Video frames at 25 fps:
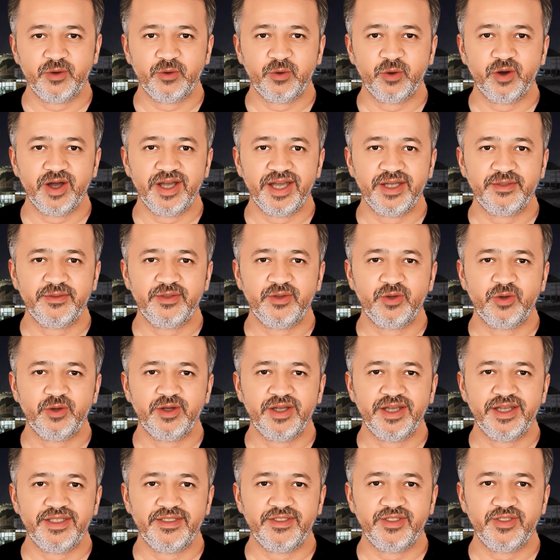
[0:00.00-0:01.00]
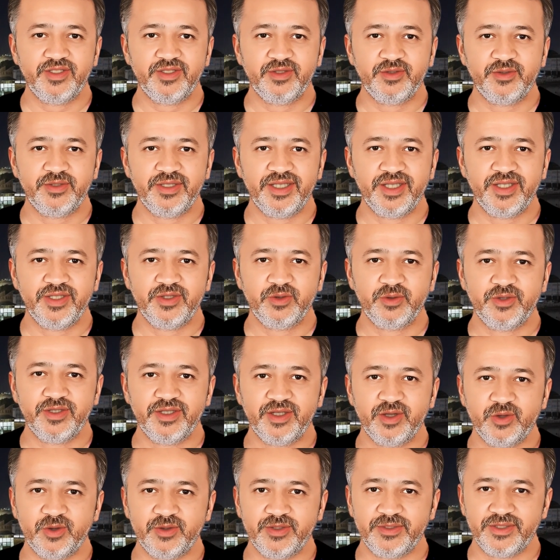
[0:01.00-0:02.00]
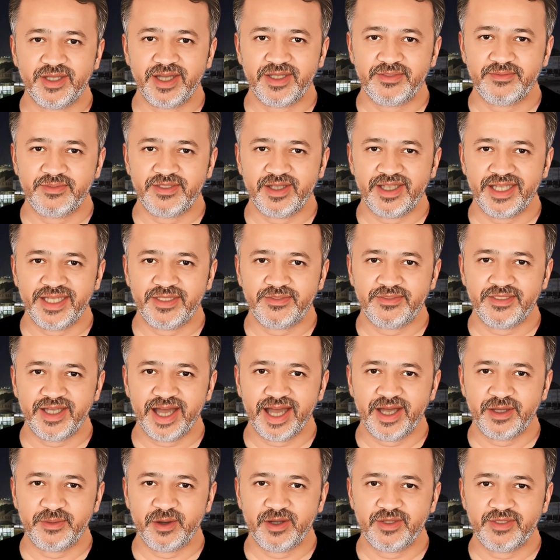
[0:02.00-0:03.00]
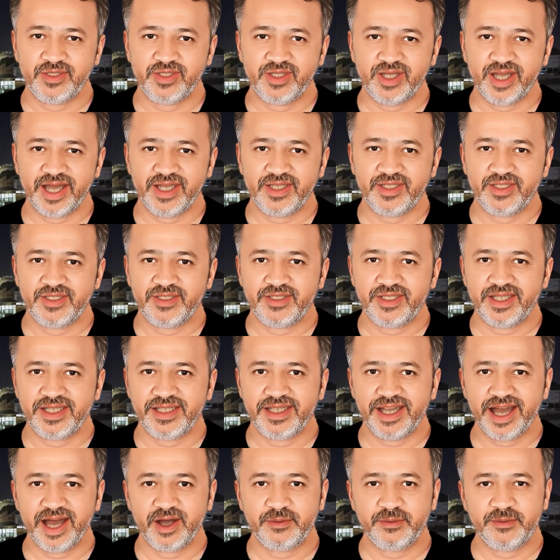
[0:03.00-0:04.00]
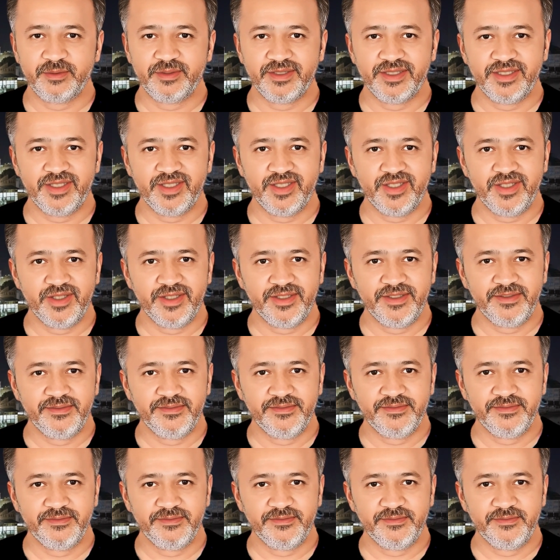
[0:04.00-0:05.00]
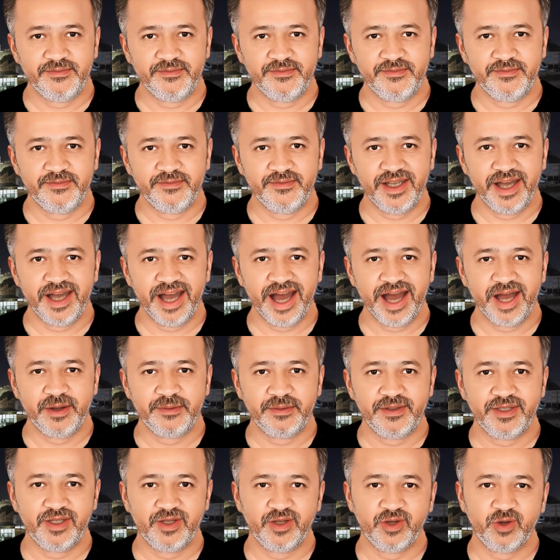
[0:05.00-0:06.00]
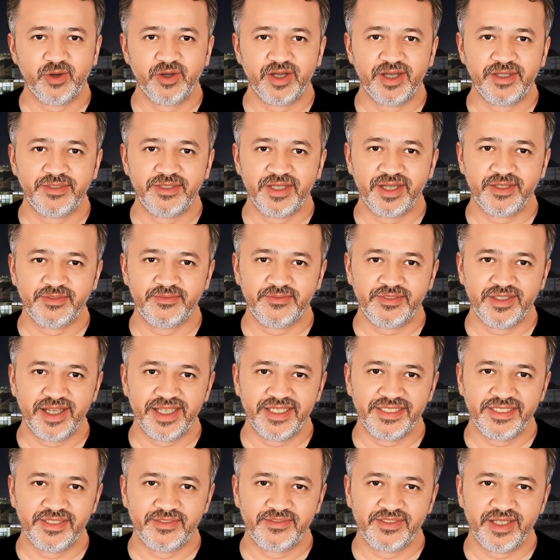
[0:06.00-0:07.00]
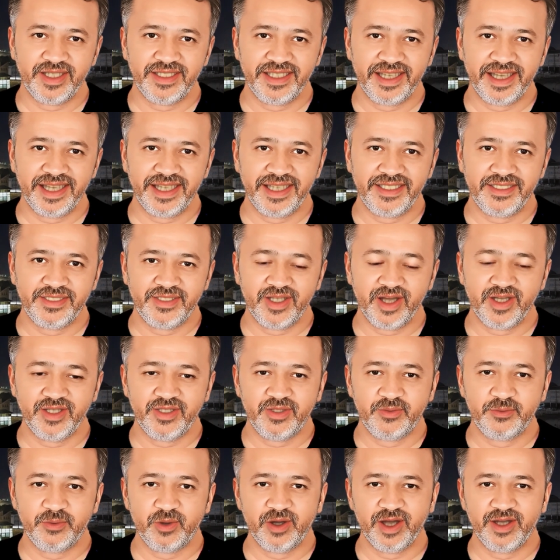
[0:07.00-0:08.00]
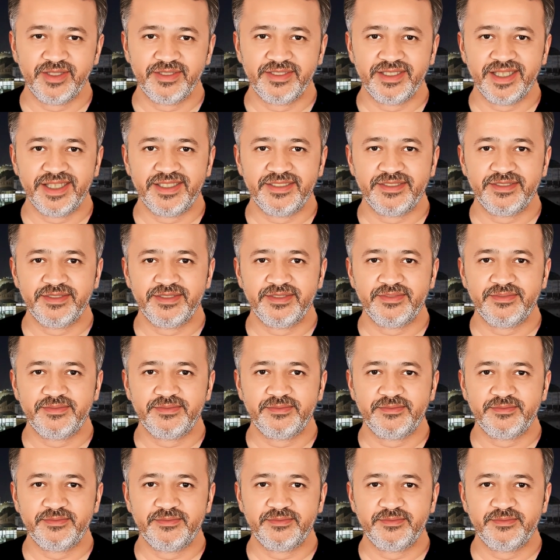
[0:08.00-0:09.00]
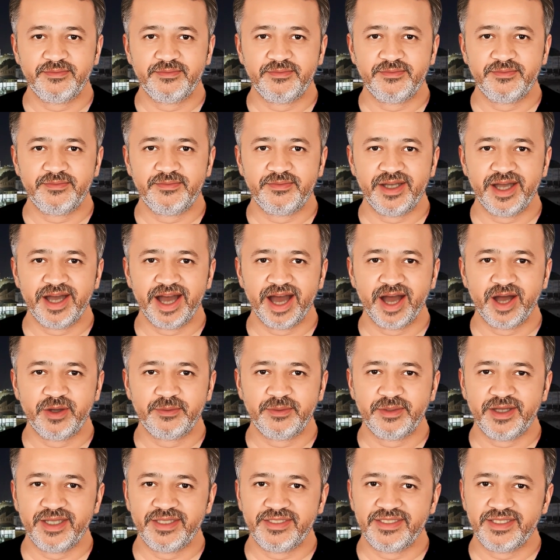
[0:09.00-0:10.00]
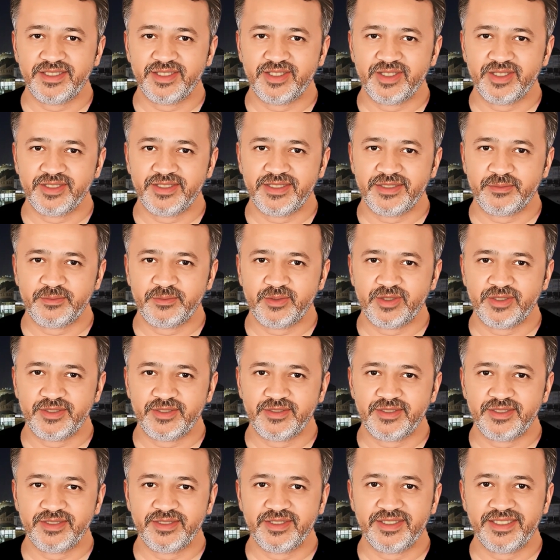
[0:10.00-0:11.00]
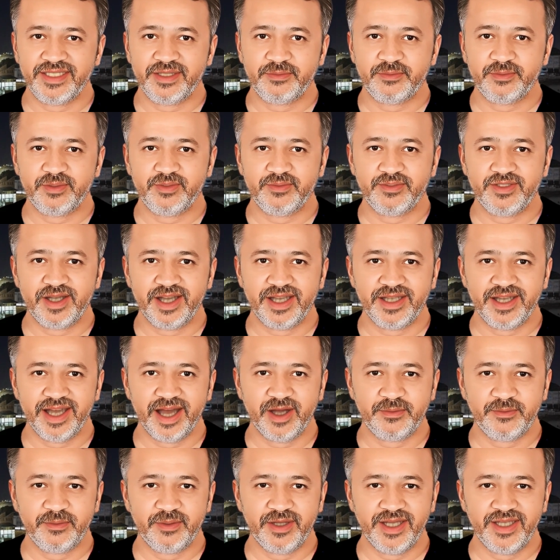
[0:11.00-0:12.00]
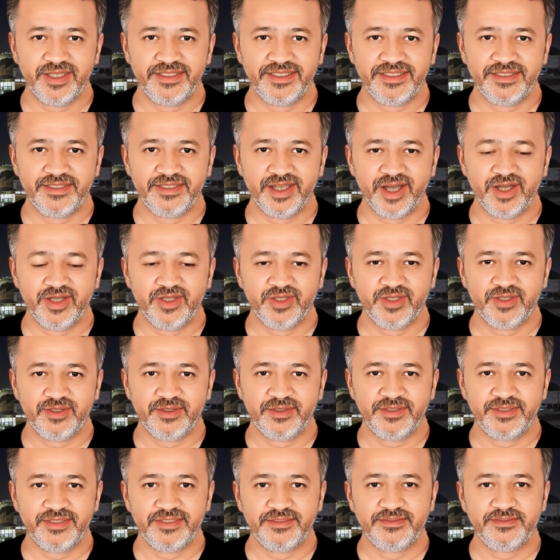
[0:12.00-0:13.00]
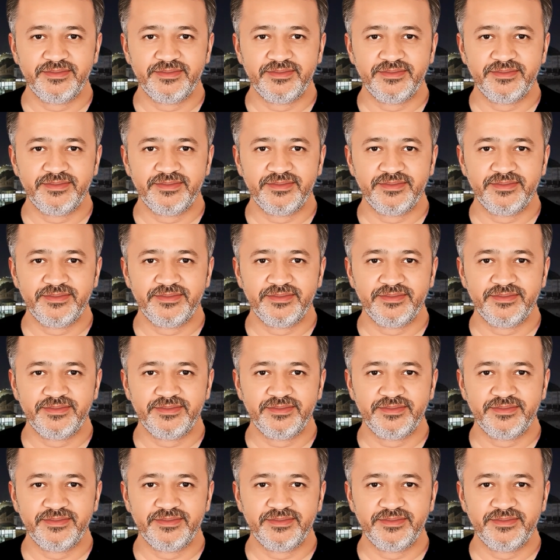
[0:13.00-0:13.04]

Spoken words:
What I'm doing is choosing to ignore the effect of time on changes in composition. I'm ignoring the effects of kinetics on the process. I'll make such assumptions to simplify complex discussions.